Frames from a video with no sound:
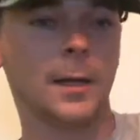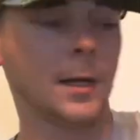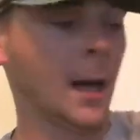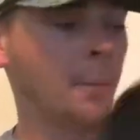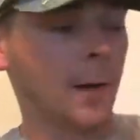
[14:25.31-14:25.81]

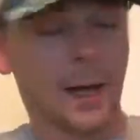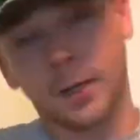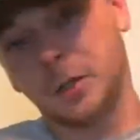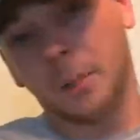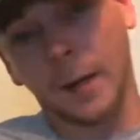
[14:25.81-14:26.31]
And I'm going to
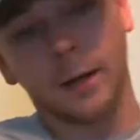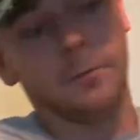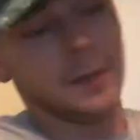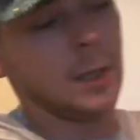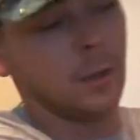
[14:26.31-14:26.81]
actually make a
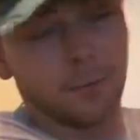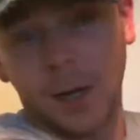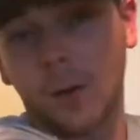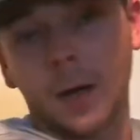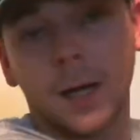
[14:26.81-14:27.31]
video of
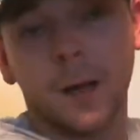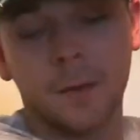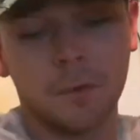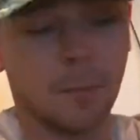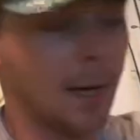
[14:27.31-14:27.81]
how I got
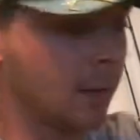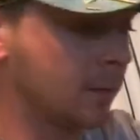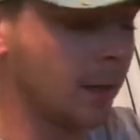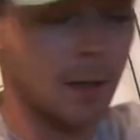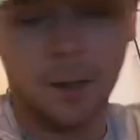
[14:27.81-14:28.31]
this bag
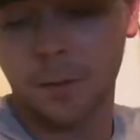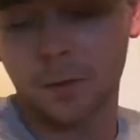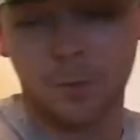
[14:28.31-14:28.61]
set up, because